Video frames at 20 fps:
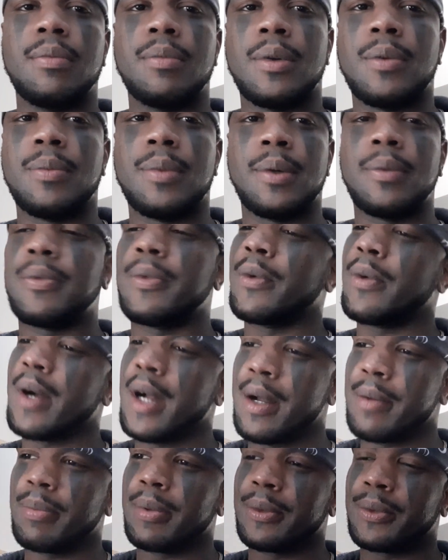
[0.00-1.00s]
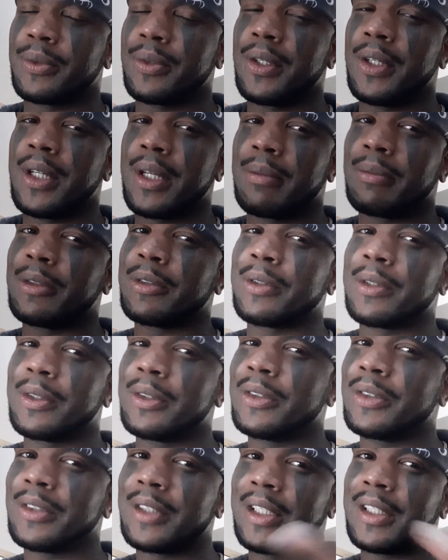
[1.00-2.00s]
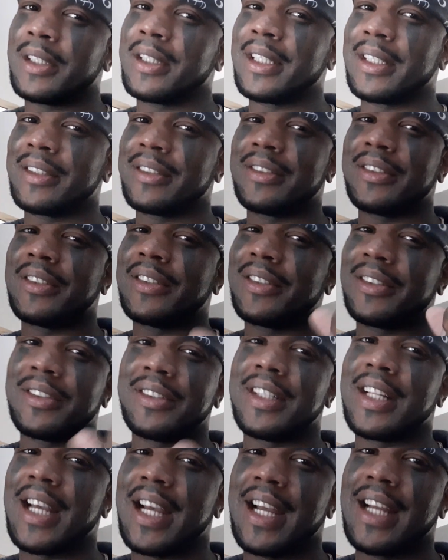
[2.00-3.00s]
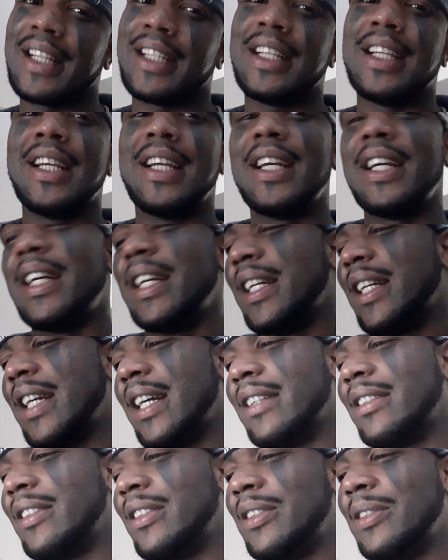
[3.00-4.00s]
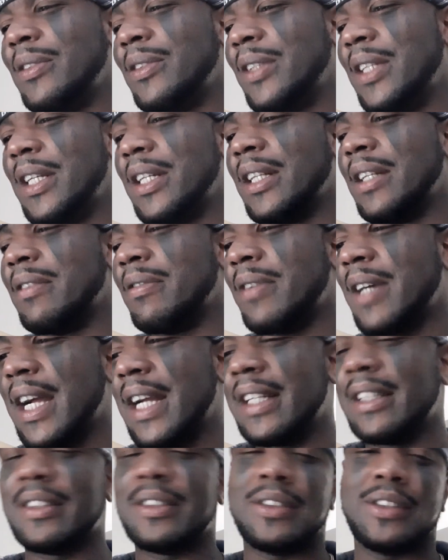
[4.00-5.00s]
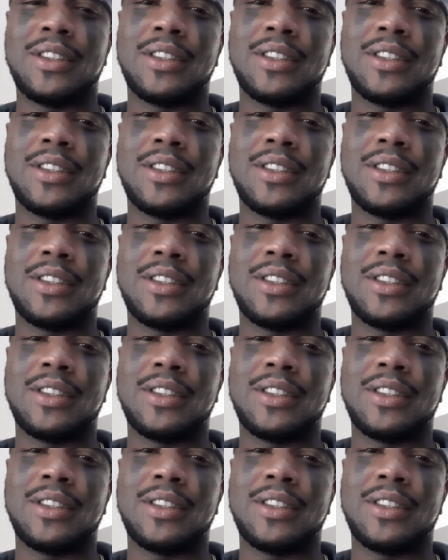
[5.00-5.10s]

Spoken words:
But before I proceed, I'm just going to say this. This is not constitute legal advice.